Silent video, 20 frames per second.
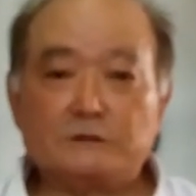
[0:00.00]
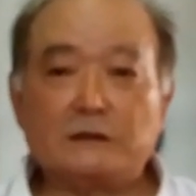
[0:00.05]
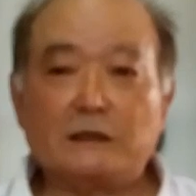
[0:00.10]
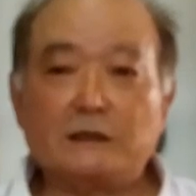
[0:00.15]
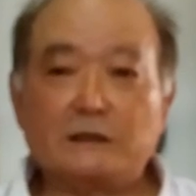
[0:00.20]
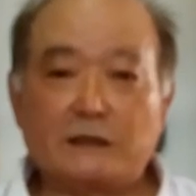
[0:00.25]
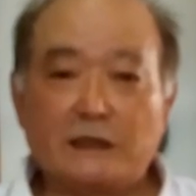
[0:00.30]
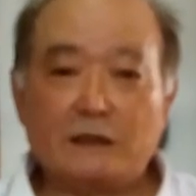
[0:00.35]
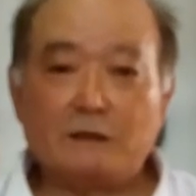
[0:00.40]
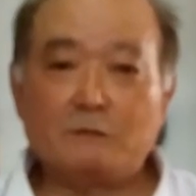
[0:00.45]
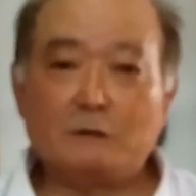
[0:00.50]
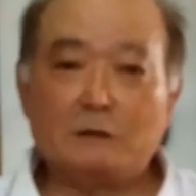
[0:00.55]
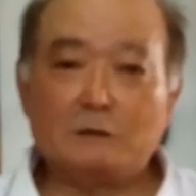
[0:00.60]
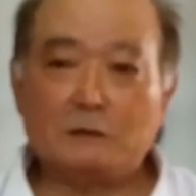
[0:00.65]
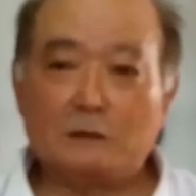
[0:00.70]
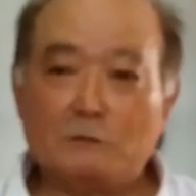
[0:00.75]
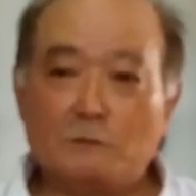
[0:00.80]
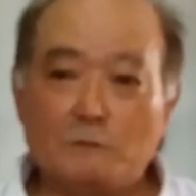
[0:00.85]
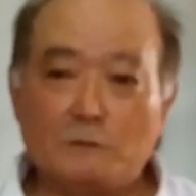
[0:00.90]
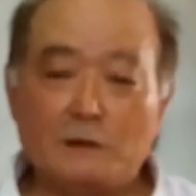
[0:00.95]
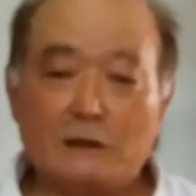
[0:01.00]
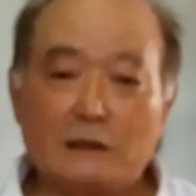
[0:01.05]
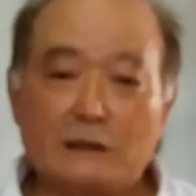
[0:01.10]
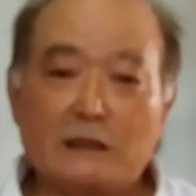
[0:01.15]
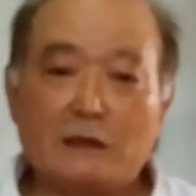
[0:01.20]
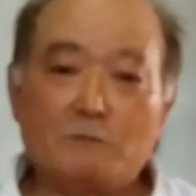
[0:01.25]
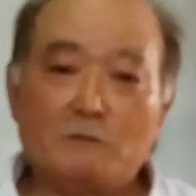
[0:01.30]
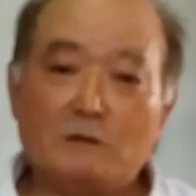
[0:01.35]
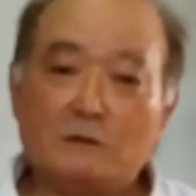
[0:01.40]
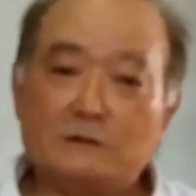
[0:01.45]
I came. When I
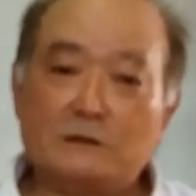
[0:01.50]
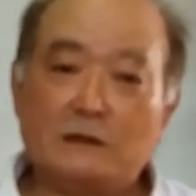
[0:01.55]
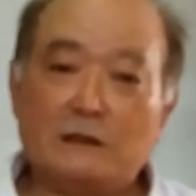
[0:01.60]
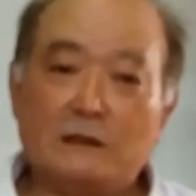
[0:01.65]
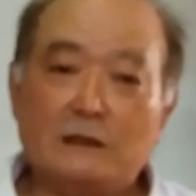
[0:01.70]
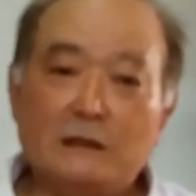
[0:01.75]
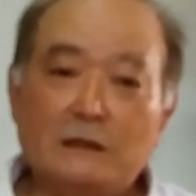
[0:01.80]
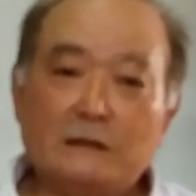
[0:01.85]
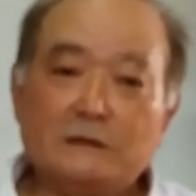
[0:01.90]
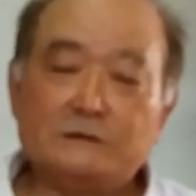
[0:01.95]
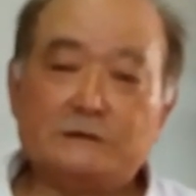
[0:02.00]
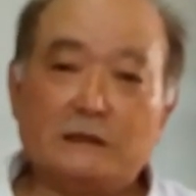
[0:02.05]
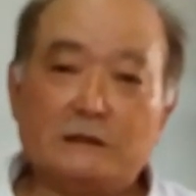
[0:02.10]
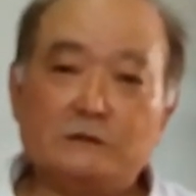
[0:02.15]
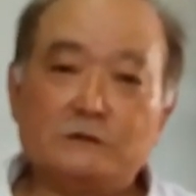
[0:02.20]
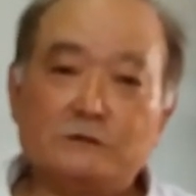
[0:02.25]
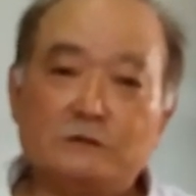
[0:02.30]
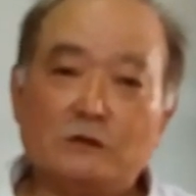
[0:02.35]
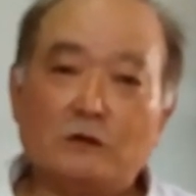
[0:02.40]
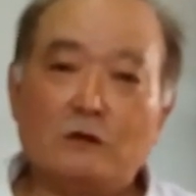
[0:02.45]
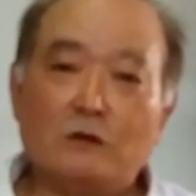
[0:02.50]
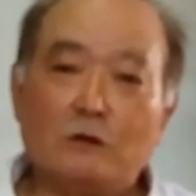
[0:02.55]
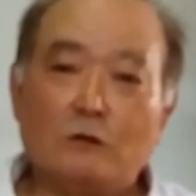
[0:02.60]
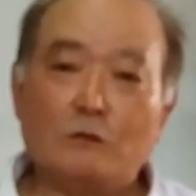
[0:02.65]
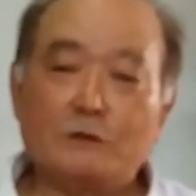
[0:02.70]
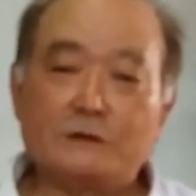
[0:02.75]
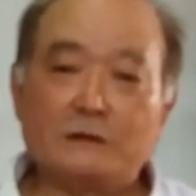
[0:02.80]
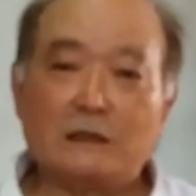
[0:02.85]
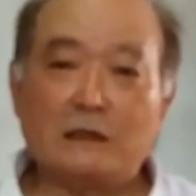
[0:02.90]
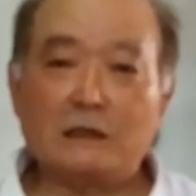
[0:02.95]
came, they didn't know
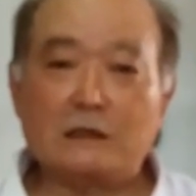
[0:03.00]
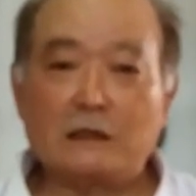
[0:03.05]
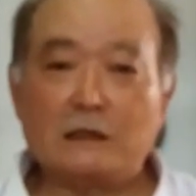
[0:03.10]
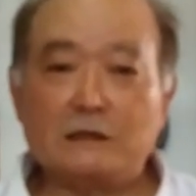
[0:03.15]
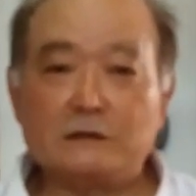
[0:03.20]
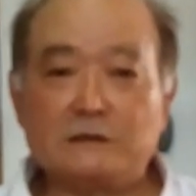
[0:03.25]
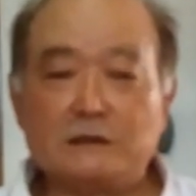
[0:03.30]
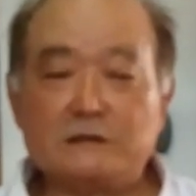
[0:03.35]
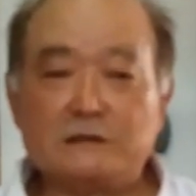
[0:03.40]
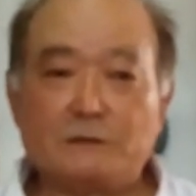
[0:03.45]
Okinawan karate,